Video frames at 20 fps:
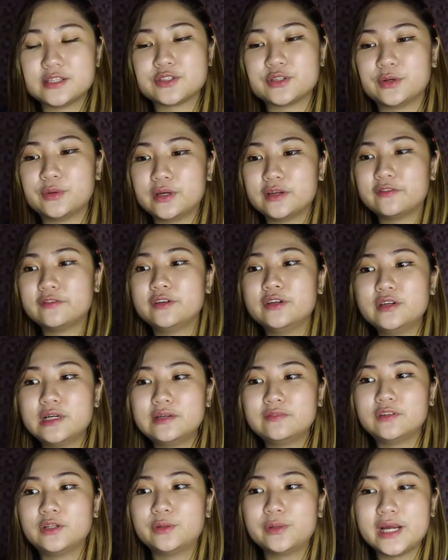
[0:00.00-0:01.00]
So if you
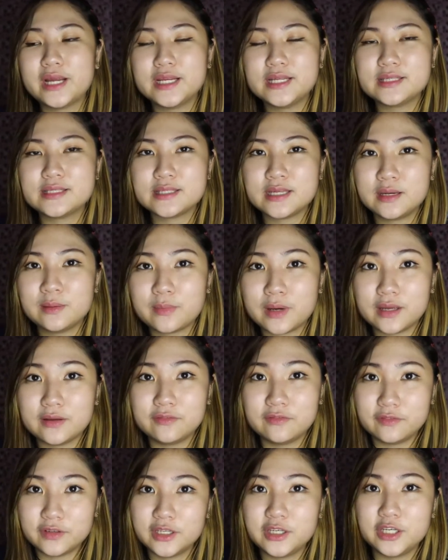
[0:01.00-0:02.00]
have already seen my
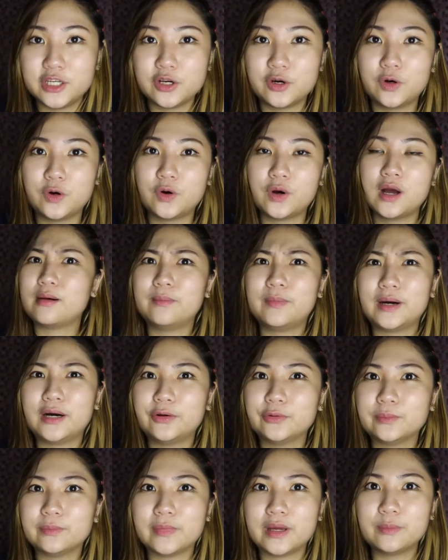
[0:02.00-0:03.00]
video
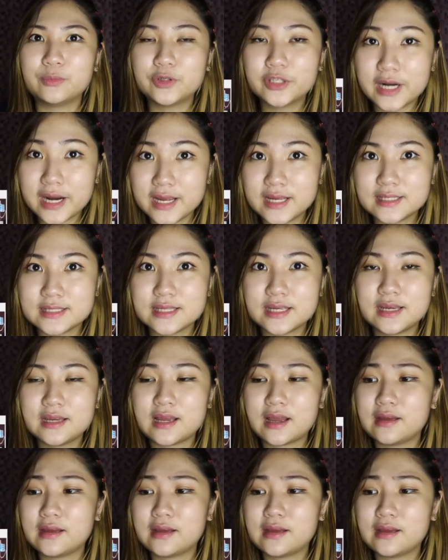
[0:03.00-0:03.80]
about memorizing,